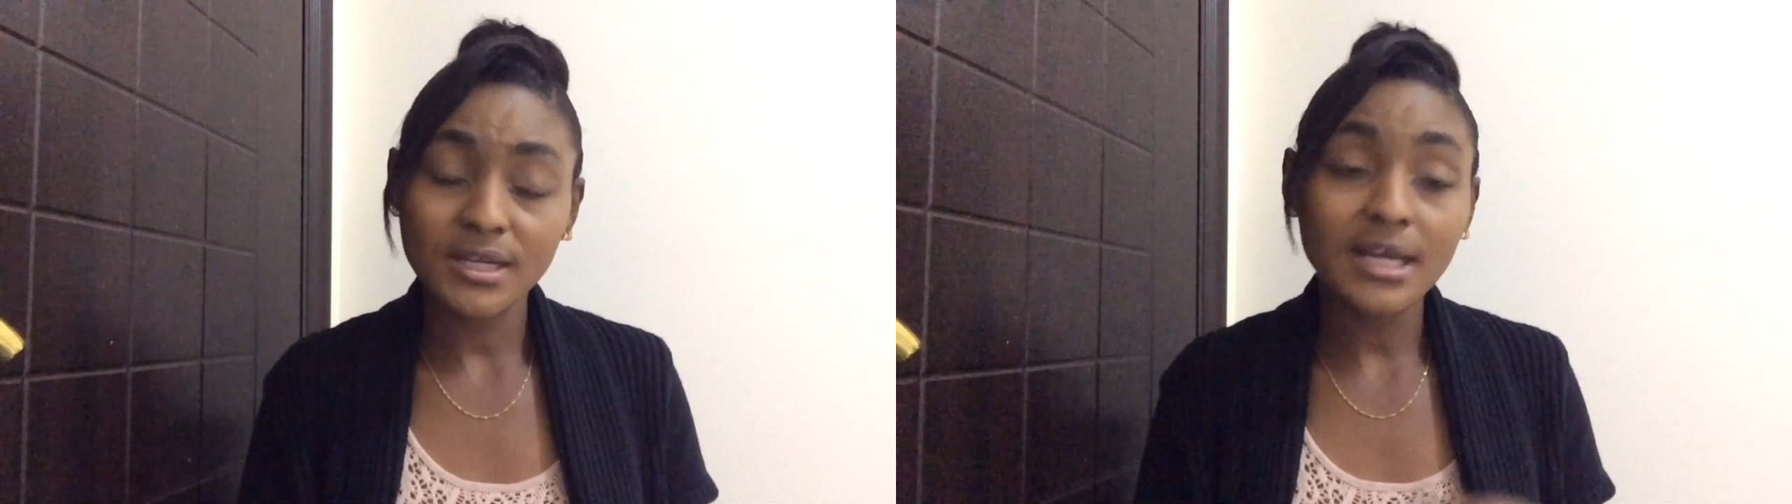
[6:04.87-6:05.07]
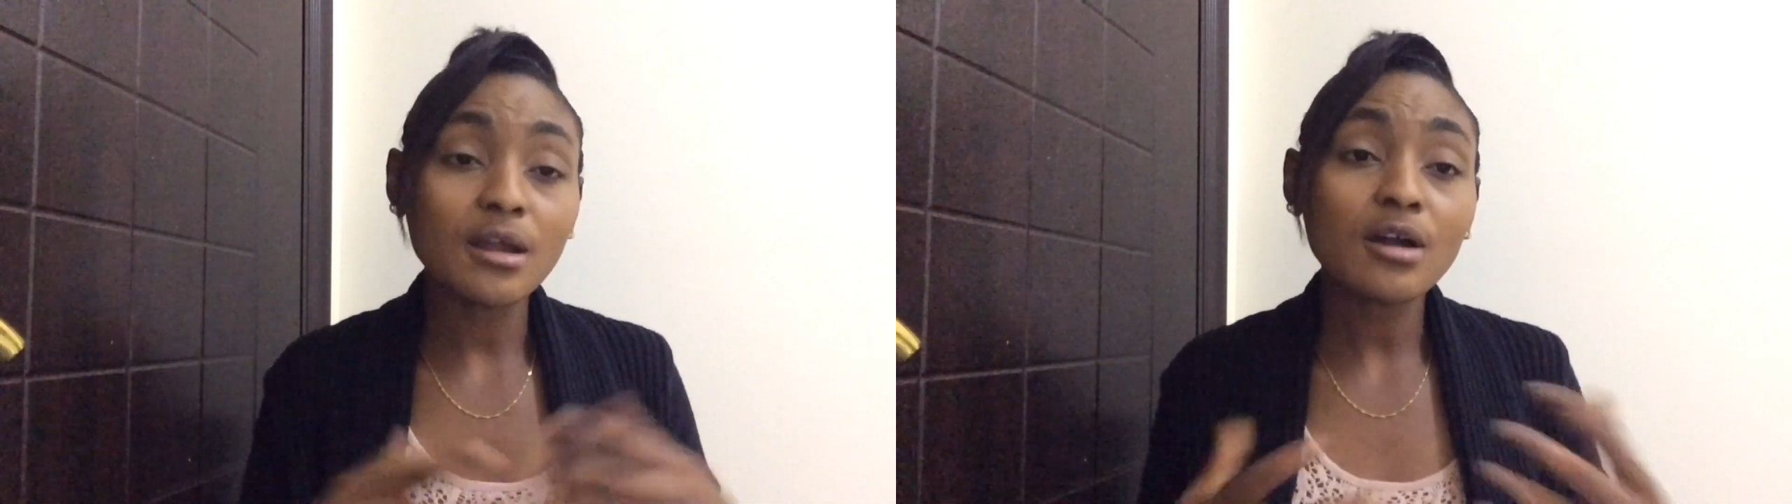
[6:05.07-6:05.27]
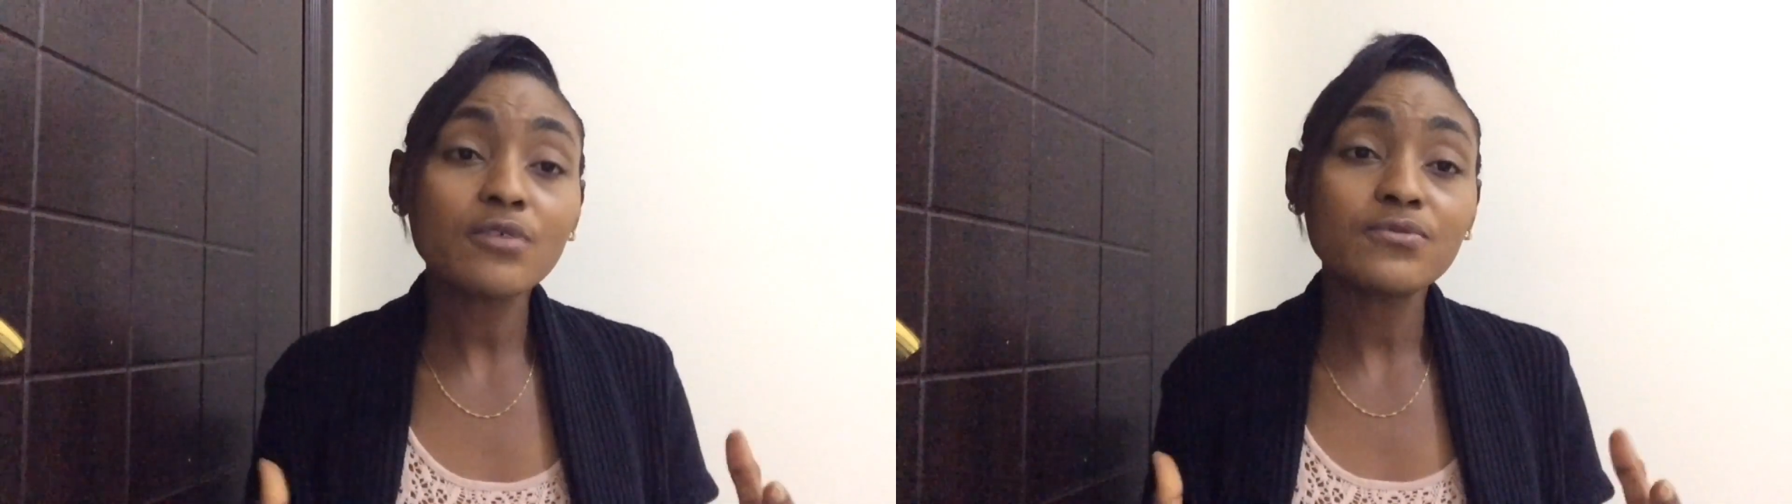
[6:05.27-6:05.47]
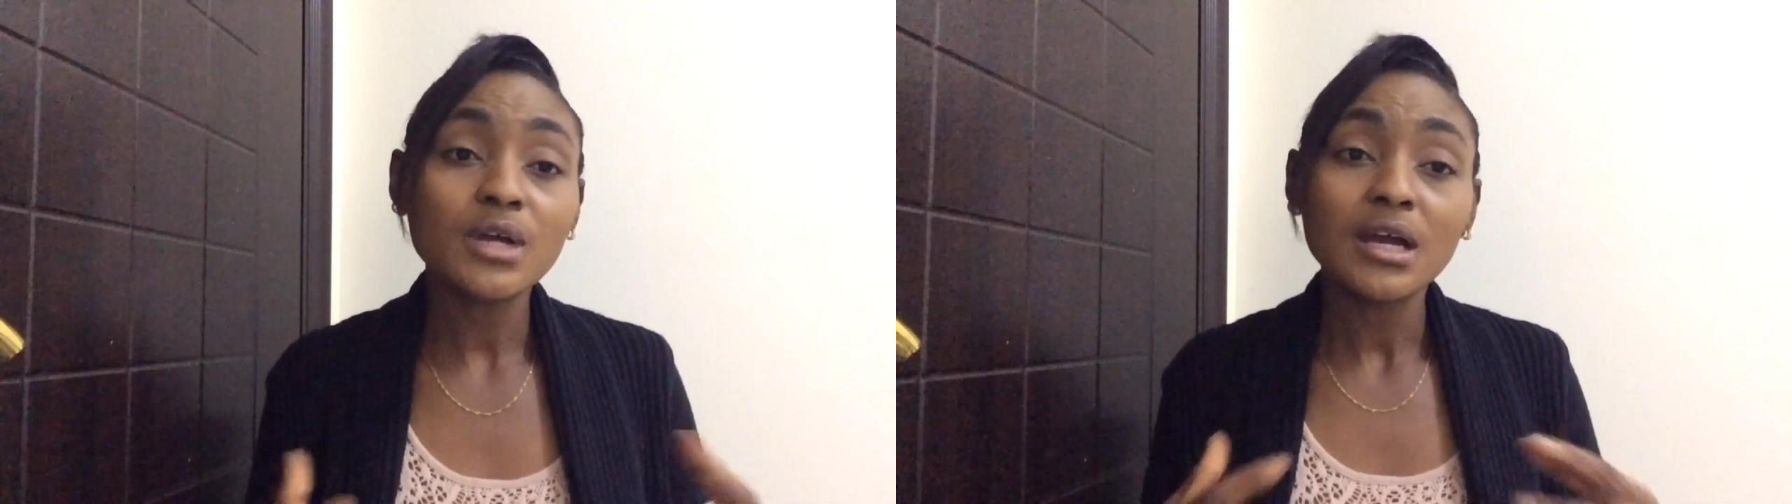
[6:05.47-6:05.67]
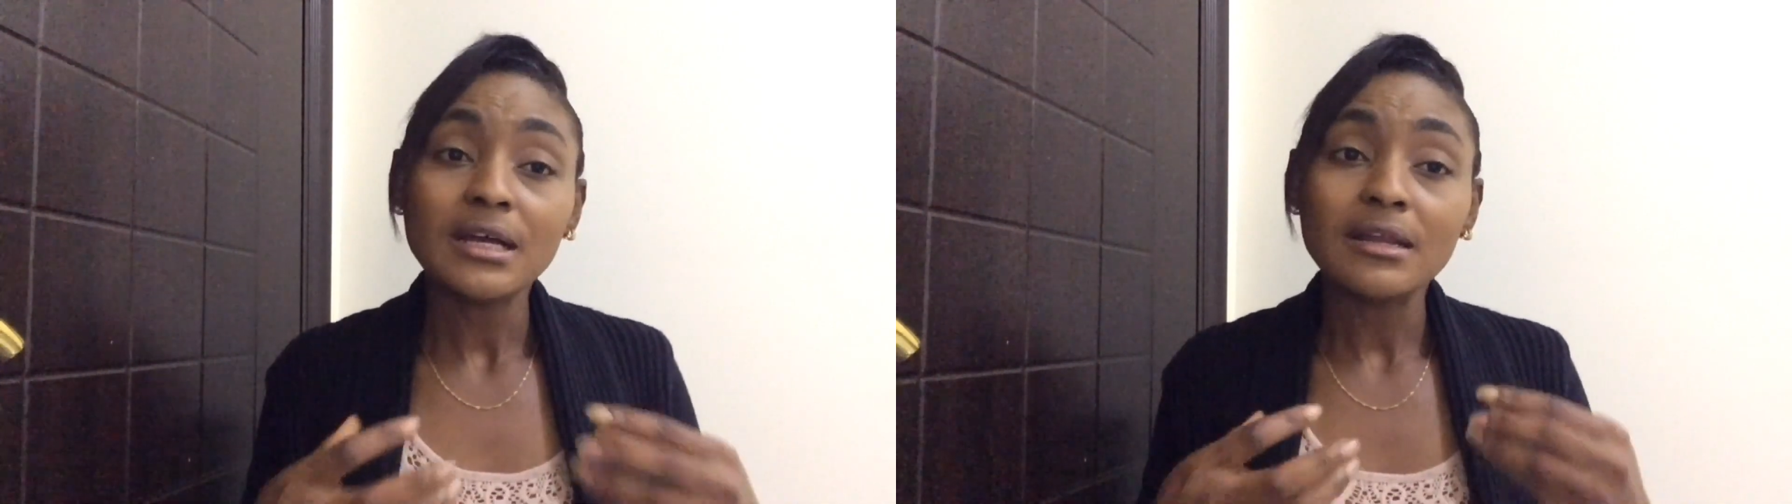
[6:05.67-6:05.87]
A lot of
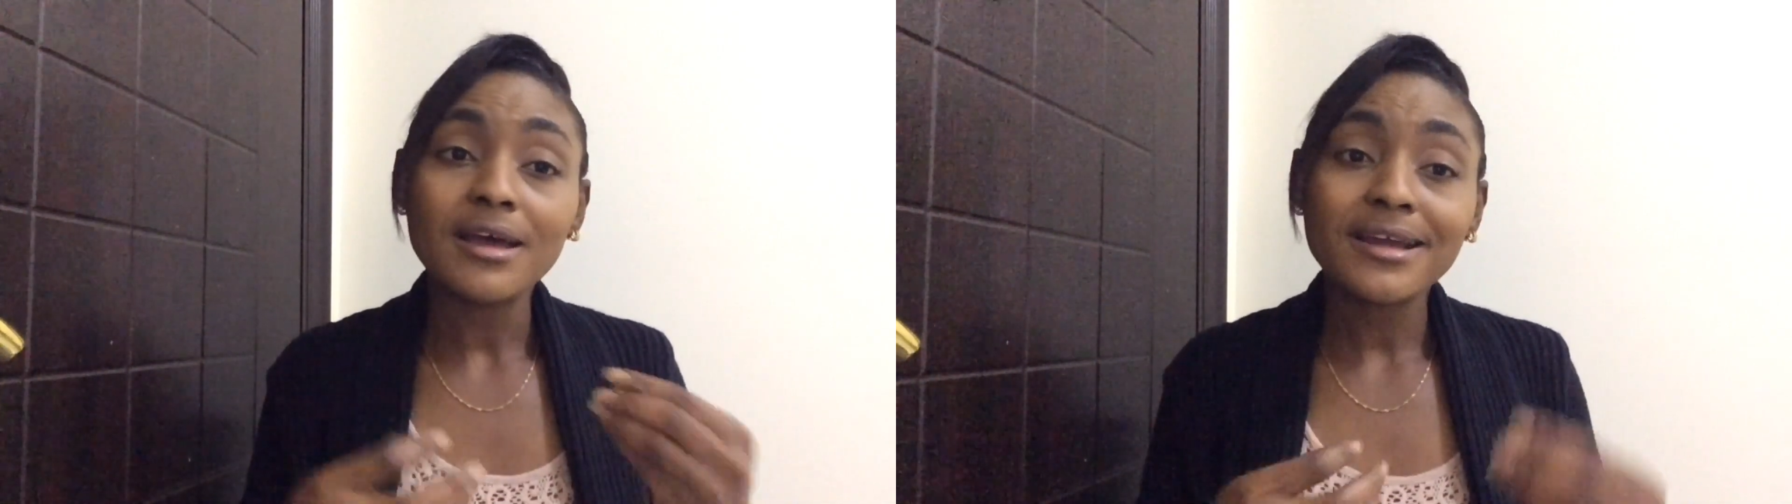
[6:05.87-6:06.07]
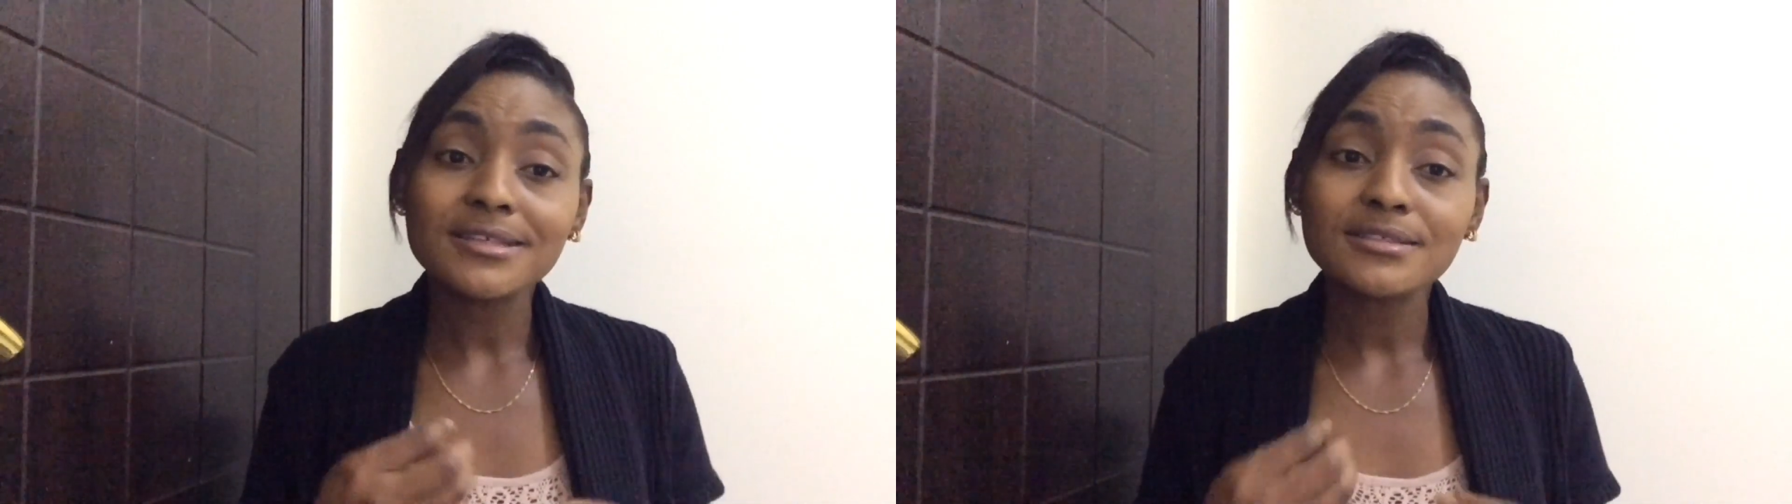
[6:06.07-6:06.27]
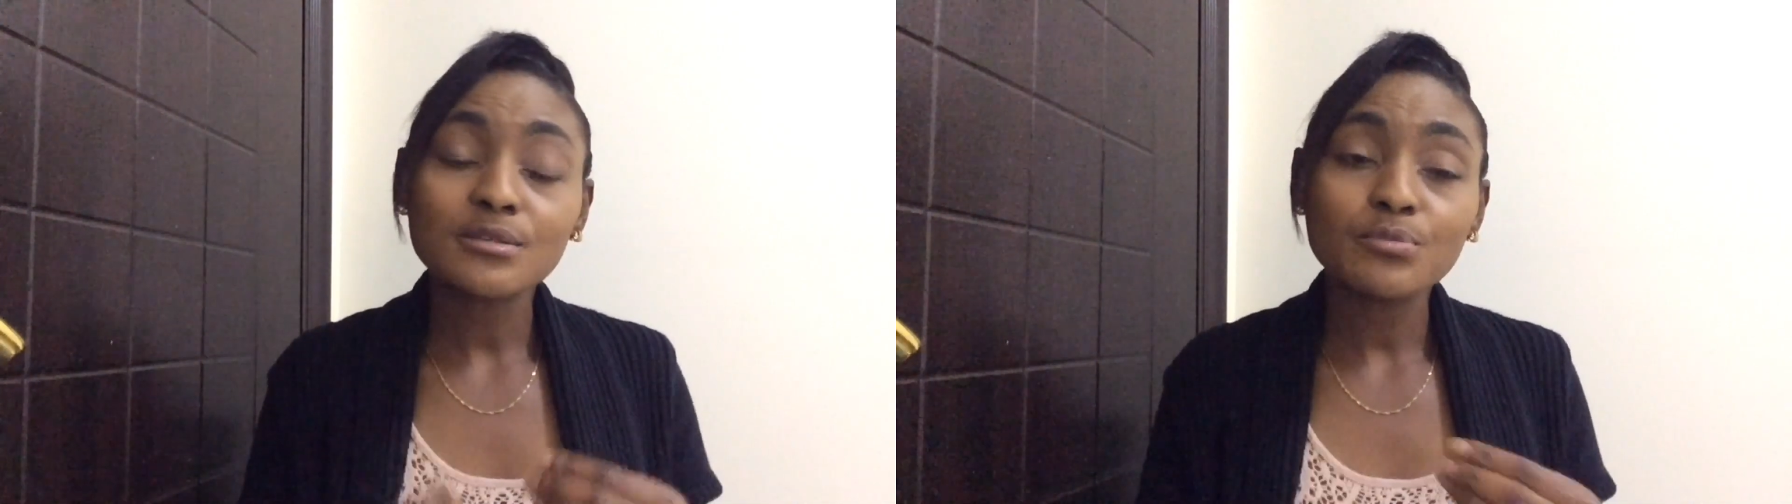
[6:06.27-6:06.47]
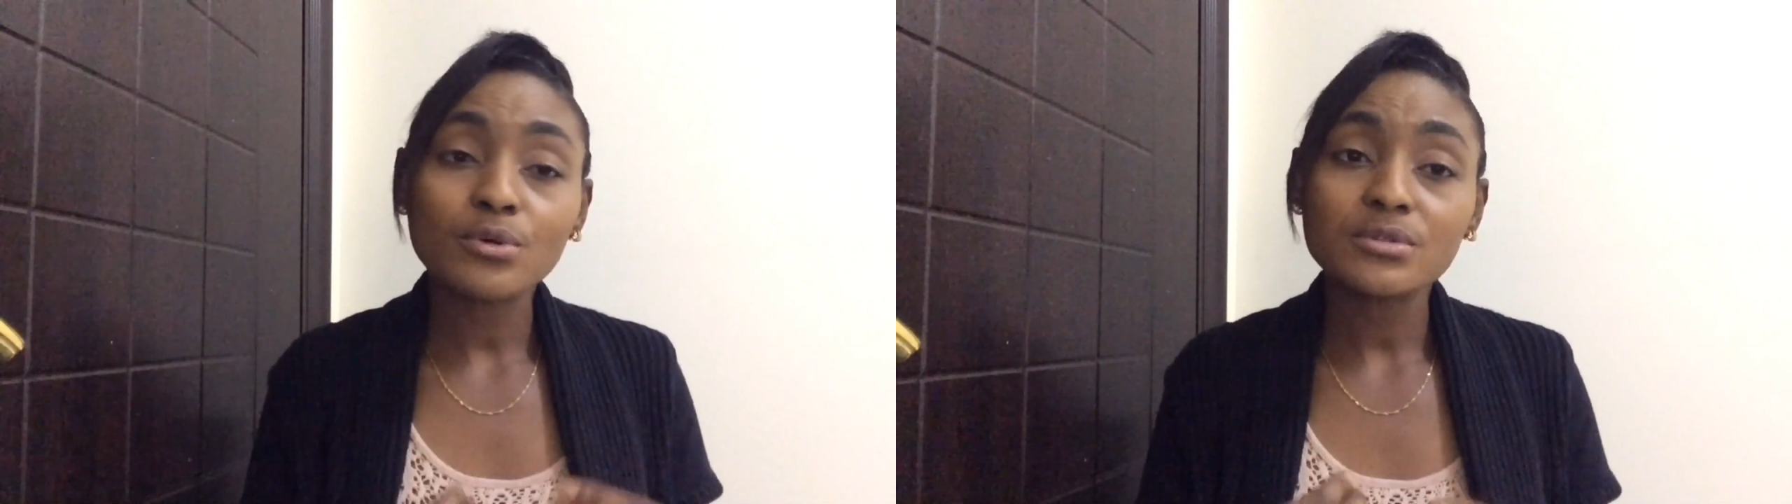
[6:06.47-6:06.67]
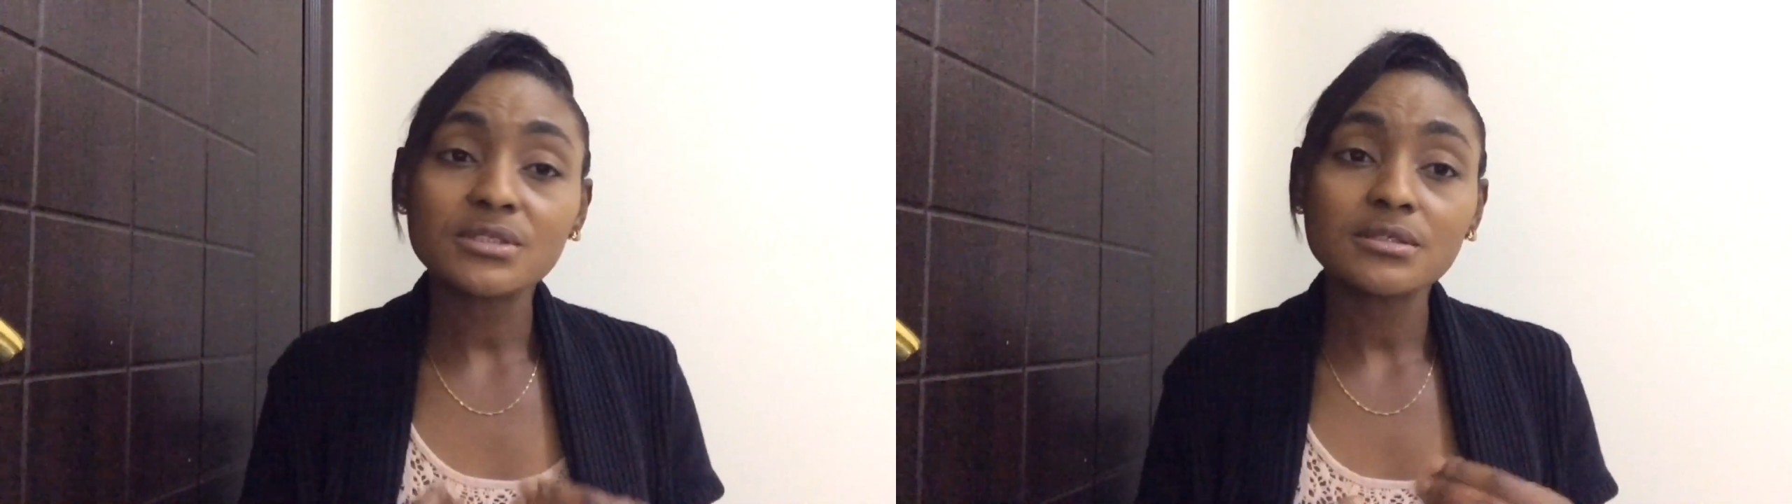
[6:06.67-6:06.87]
learning
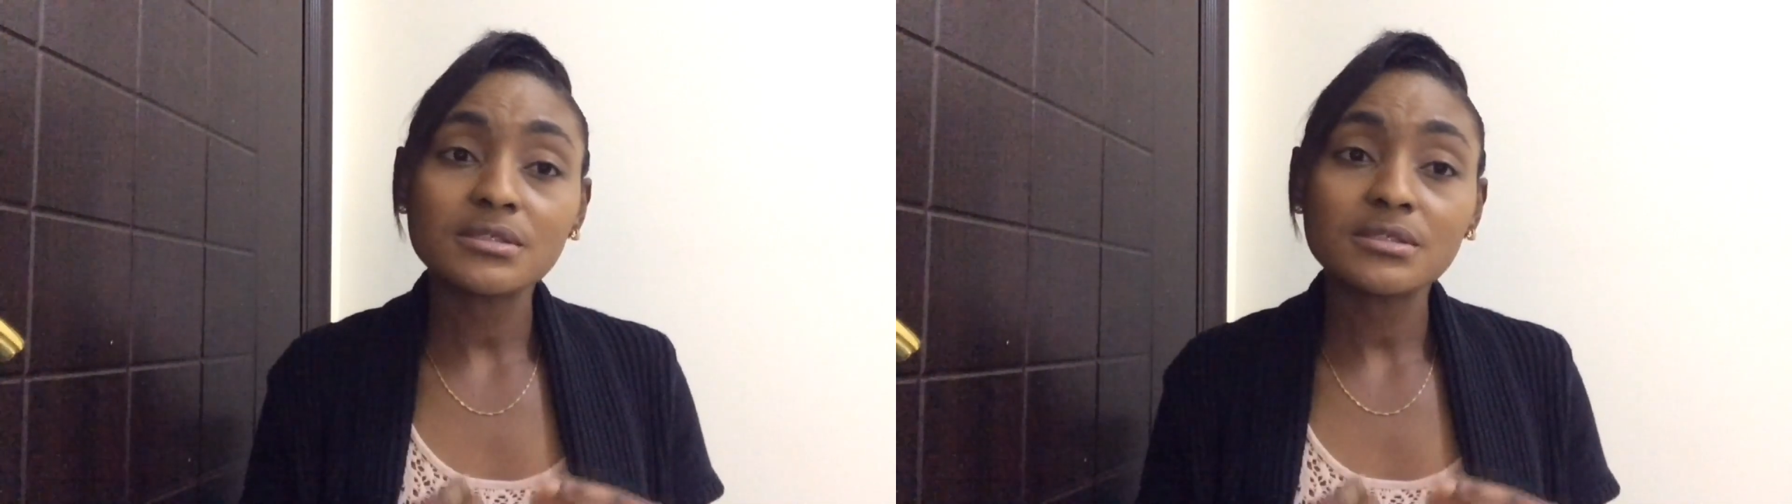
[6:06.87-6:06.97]
support